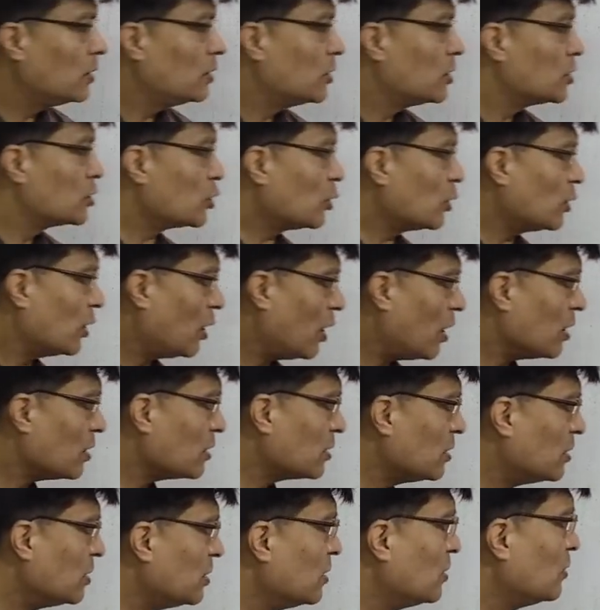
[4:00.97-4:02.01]
So
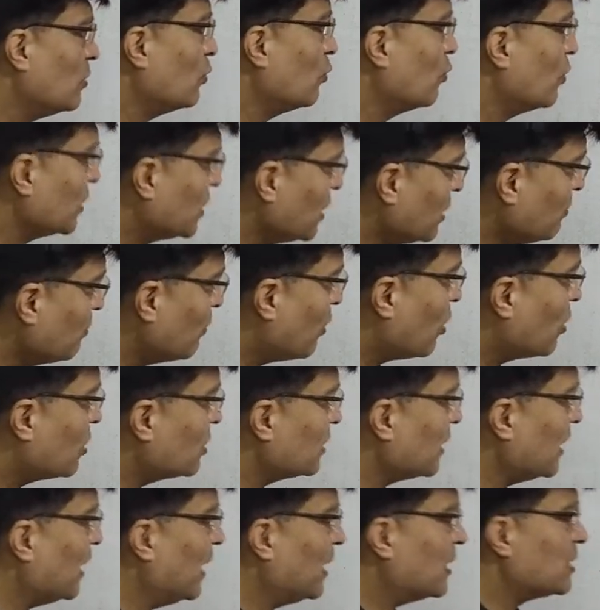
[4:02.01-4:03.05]
log within
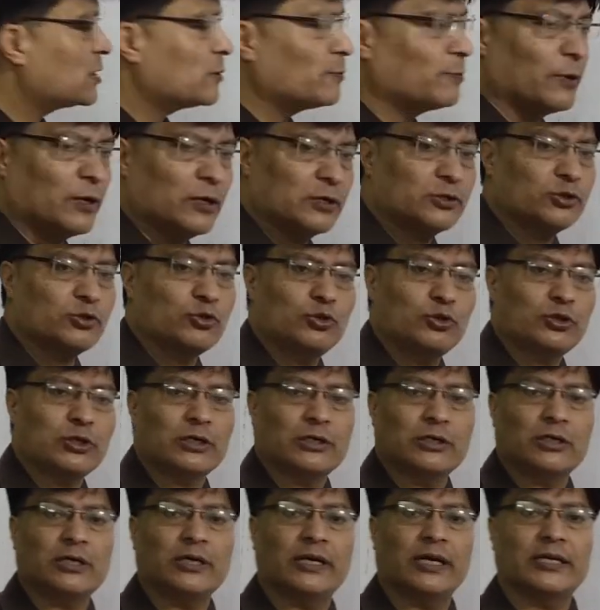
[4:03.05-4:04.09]
mod x plus root
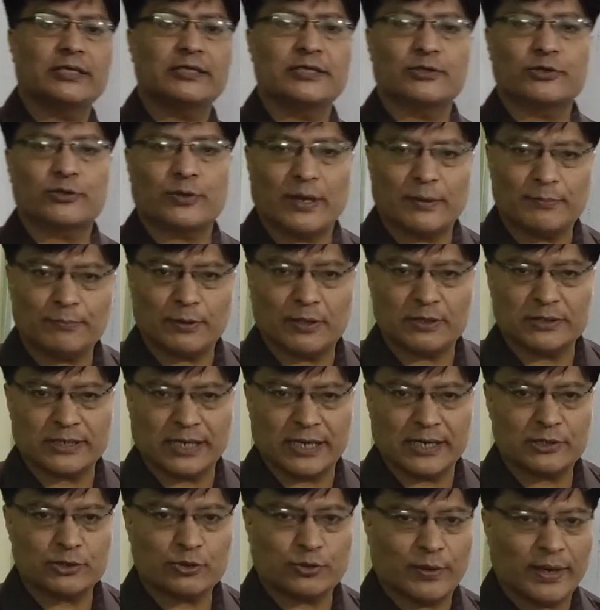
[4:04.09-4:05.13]
under x square plus
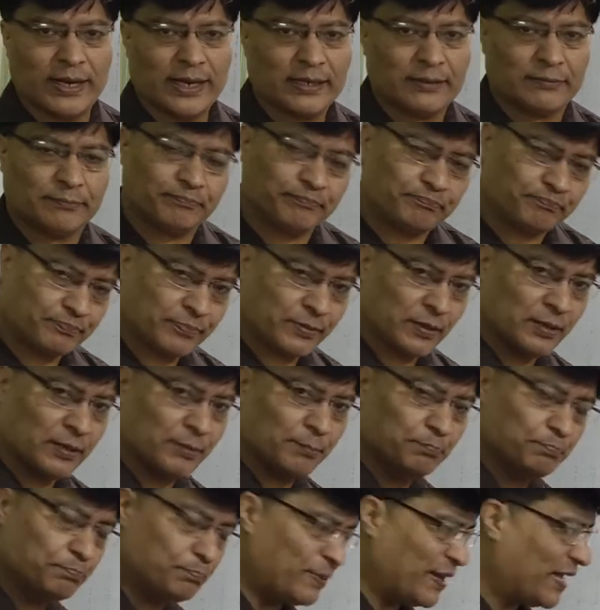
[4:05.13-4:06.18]
a square
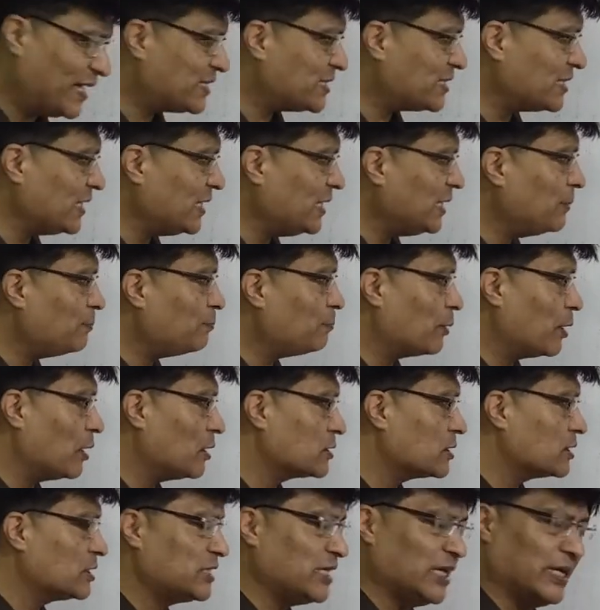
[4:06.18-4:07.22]
base e
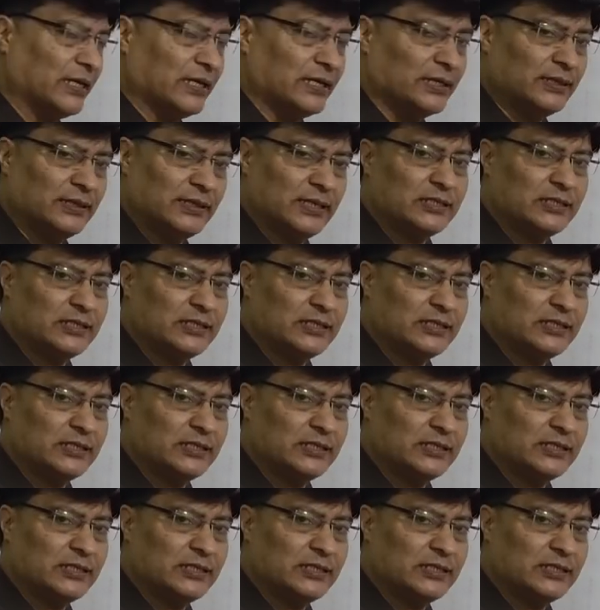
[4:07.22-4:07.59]
plus c.